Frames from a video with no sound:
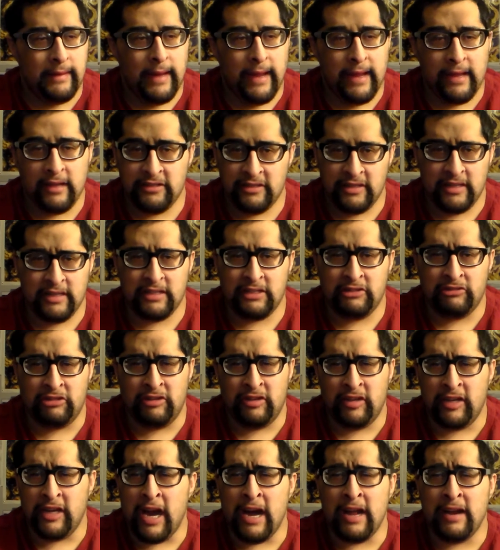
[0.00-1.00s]
It's
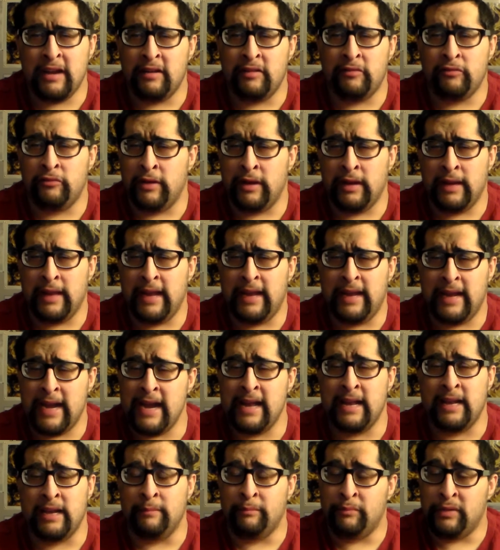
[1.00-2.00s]
just gotten really
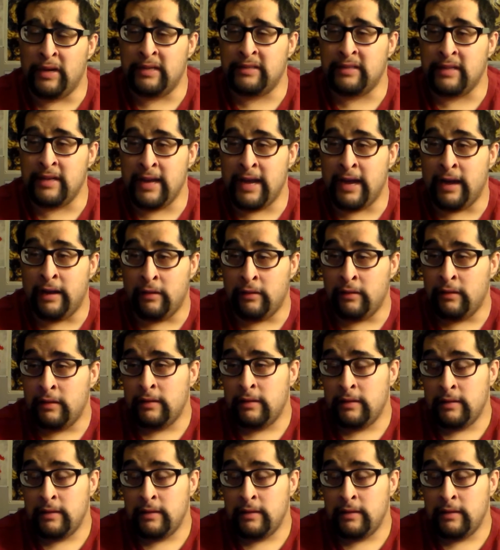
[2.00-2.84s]
kind of depressing now.